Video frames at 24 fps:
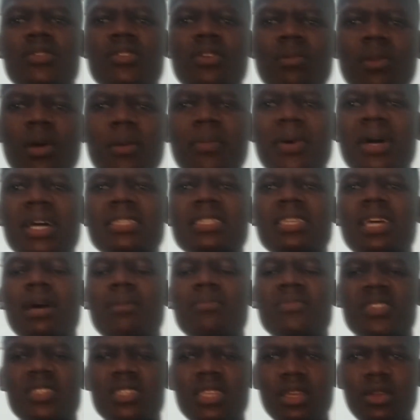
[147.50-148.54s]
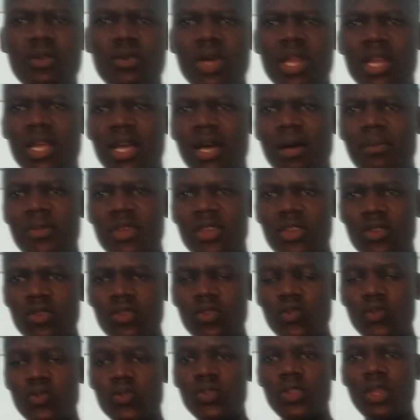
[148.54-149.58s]
To the members, I'm still welcoming
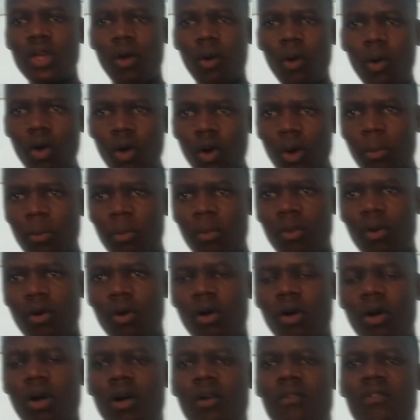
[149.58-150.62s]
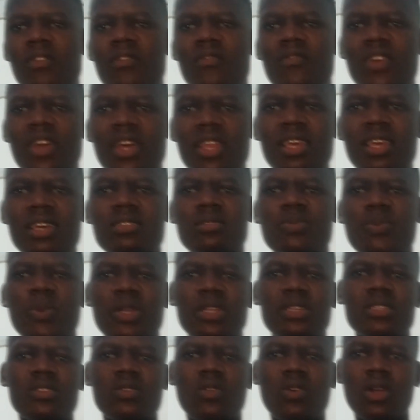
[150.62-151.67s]
you to the home of various
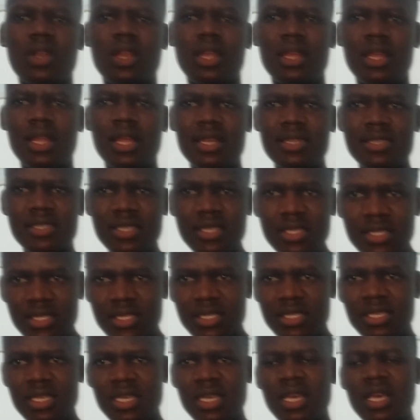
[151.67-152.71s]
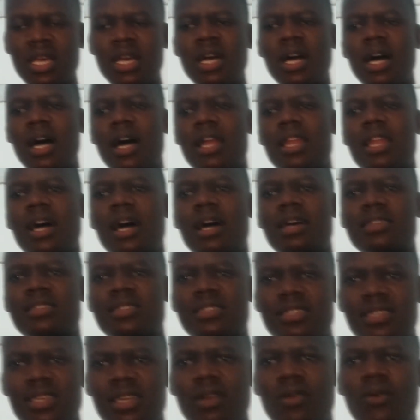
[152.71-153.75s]
political analysis, and I
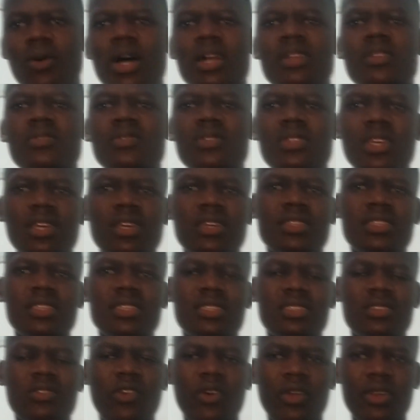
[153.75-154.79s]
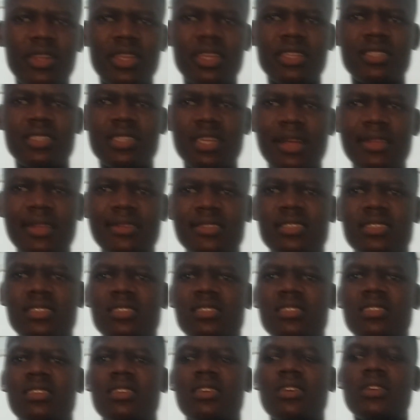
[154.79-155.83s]
still want to take this golden chance
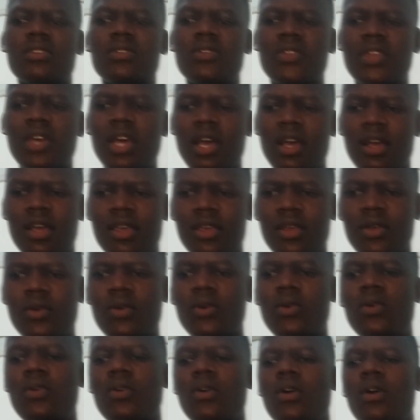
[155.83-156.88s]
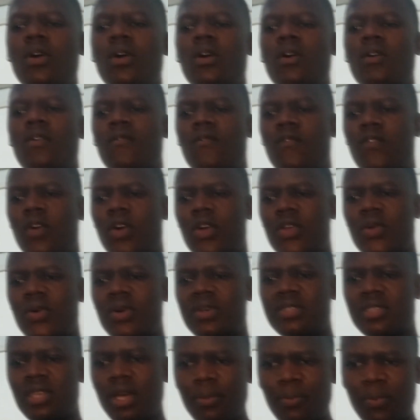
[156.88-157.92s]
to thank you for
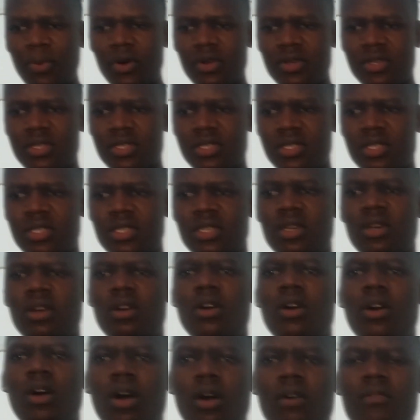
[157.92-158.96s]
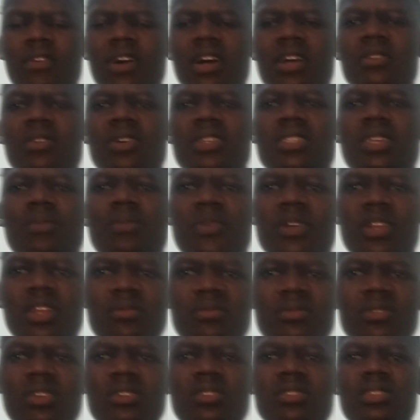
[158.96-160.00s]
your support over your
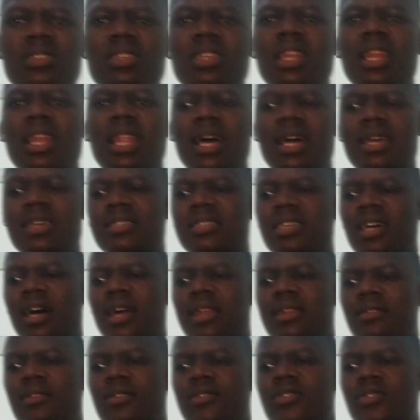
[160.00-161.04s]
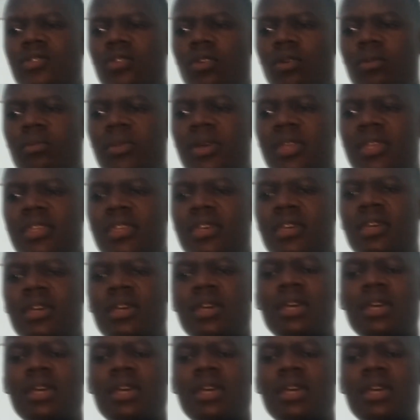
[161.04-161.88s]
subscriptions, likes and also comment.